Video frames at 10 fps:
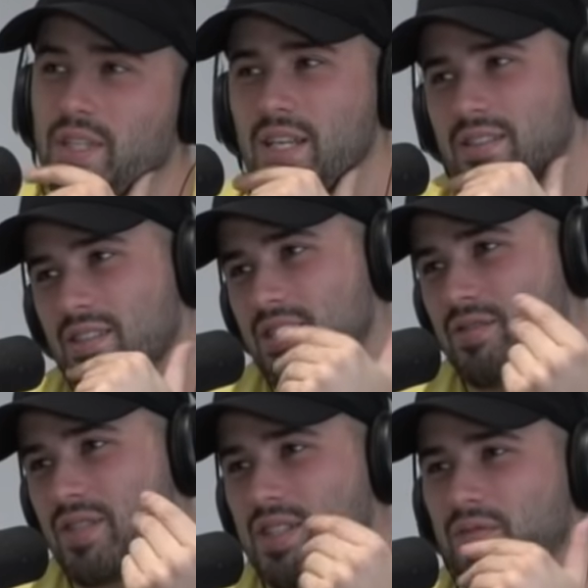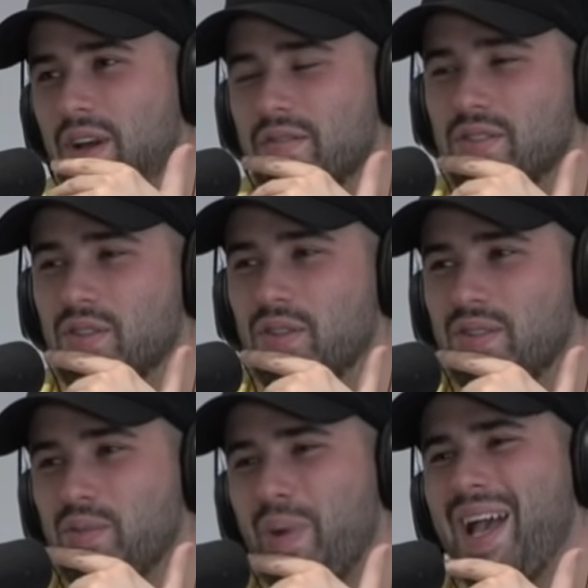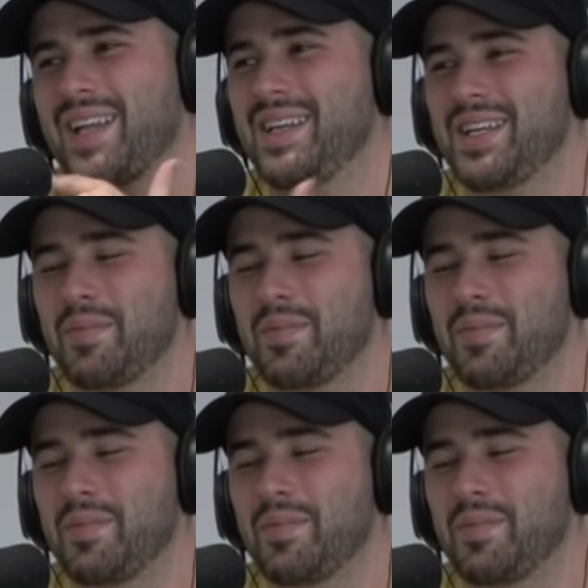Yeah, see? sixty-five years old, dude. Pack it in.